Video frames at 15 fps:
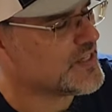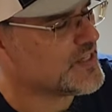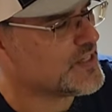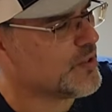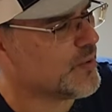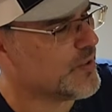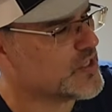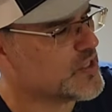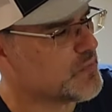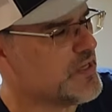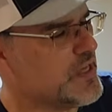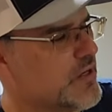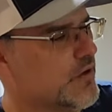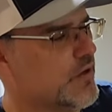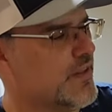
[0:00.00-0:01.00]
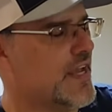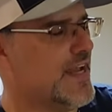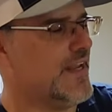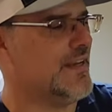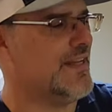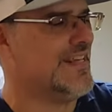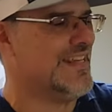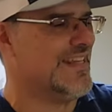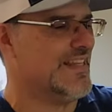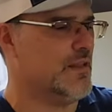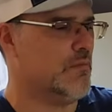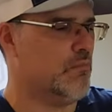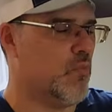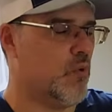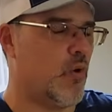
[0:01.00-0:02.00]
an easygoing speaker that
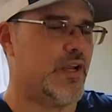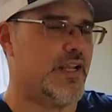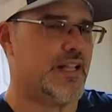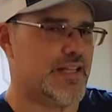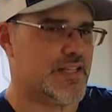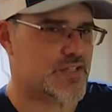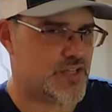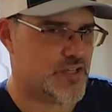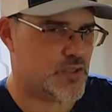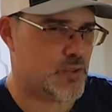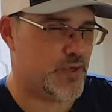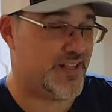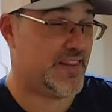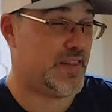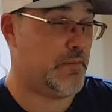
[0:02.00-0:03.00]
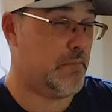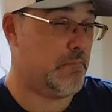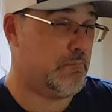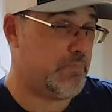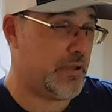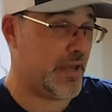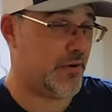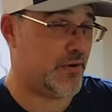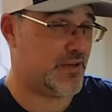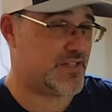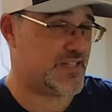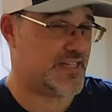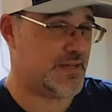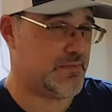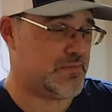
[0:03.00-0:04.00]
the more you listen to it, the better it
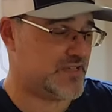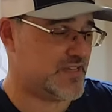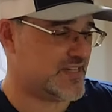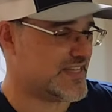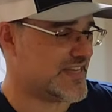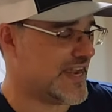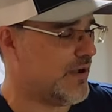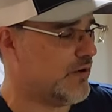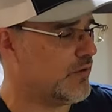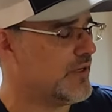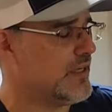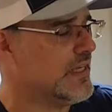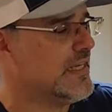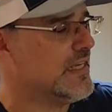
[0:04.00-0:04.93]
seems to sound.